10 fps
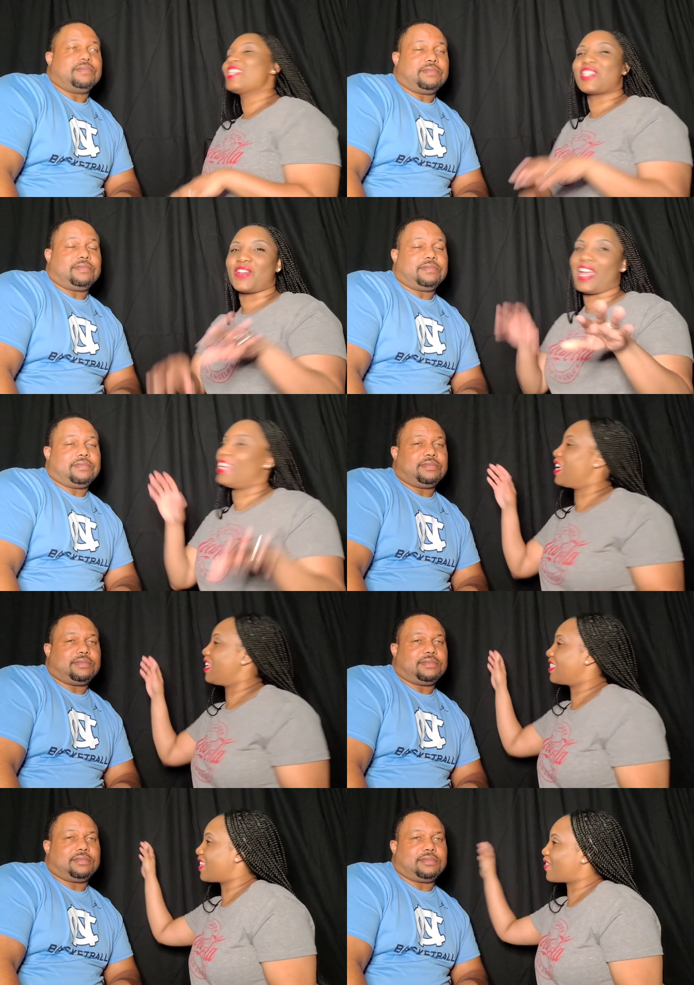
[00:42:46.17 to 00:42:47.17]
Speaker 1: so that
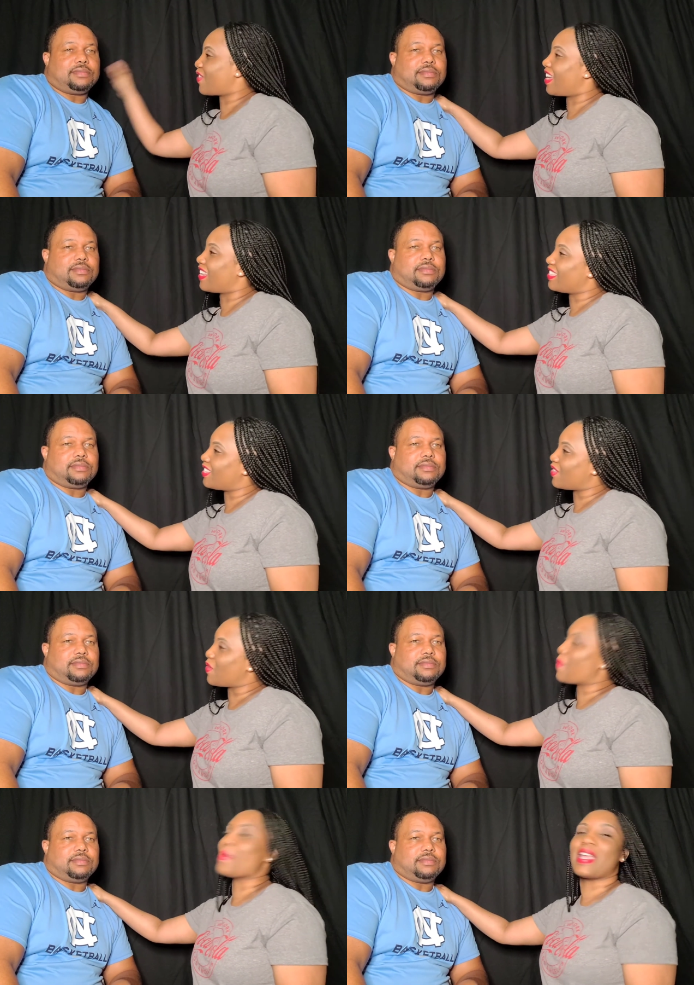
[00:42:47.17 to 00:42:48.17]
leads us right
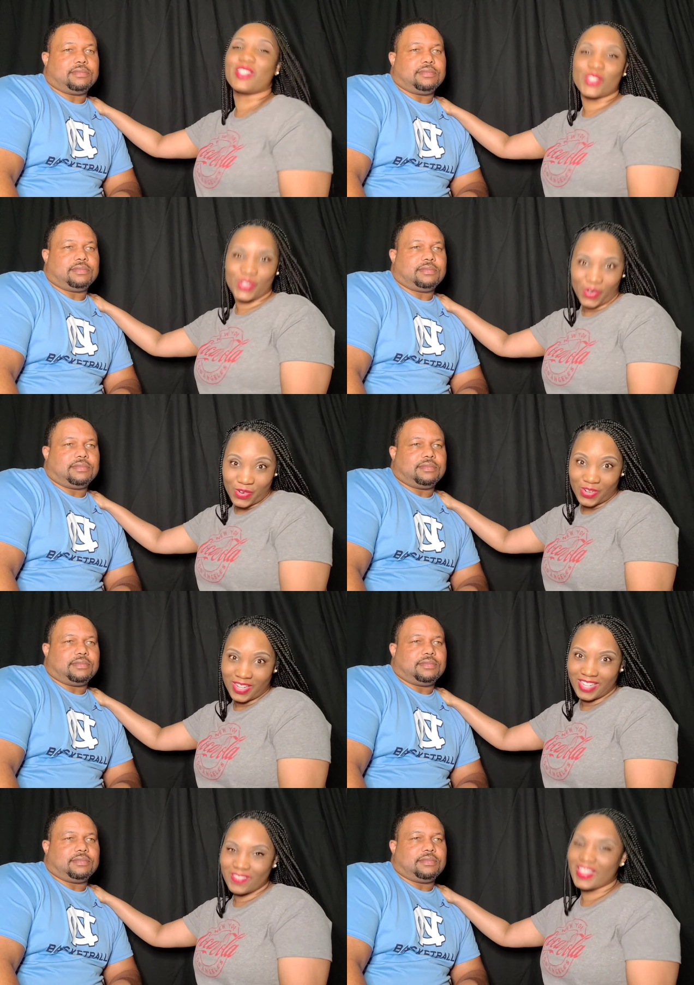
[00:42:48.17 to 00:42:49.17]
into make
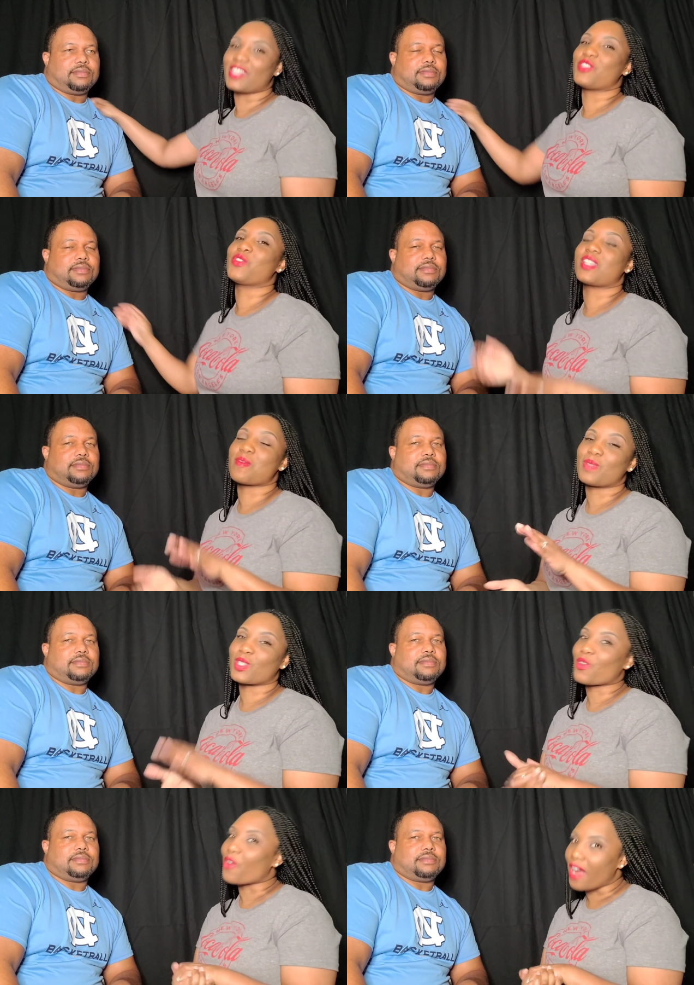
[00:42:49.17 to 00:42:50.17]
sure that you
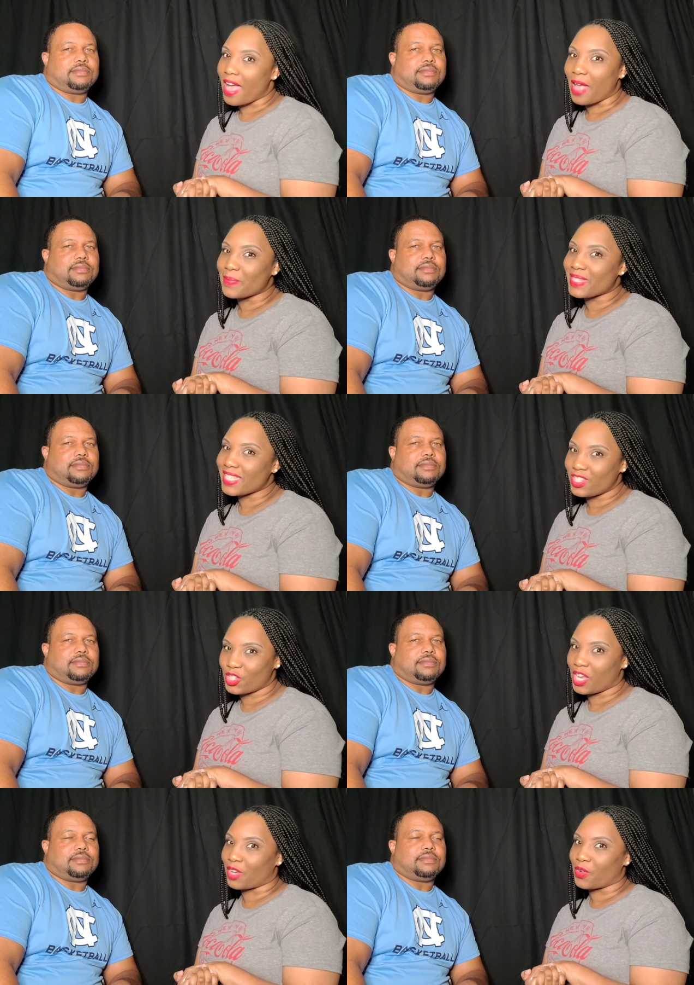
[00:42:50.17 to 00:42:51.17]
subscribe to the
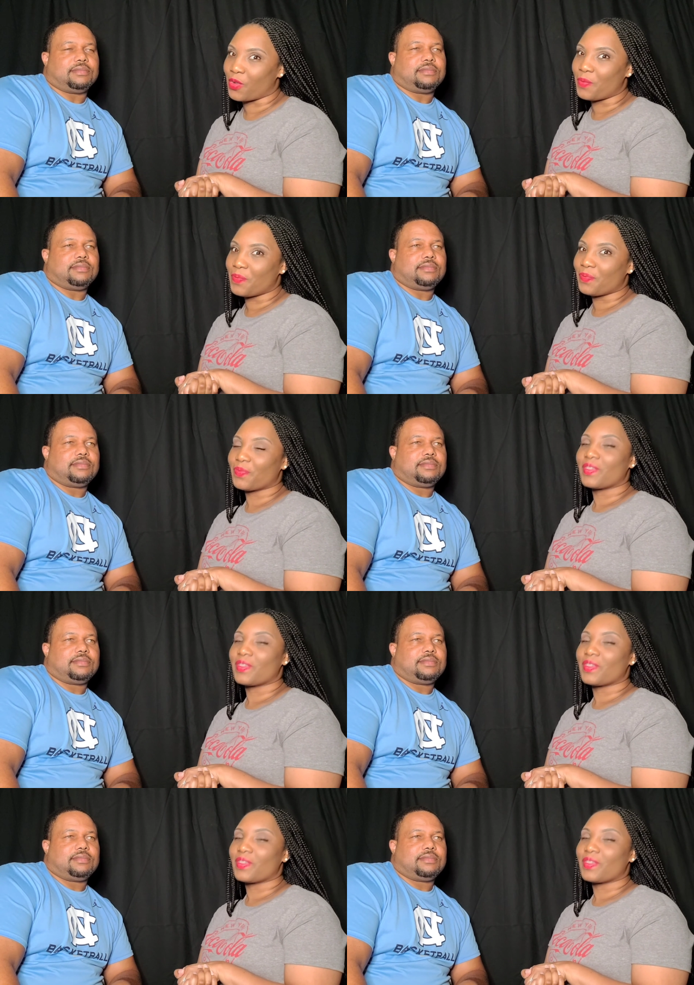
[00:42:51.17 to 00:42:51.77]
channel,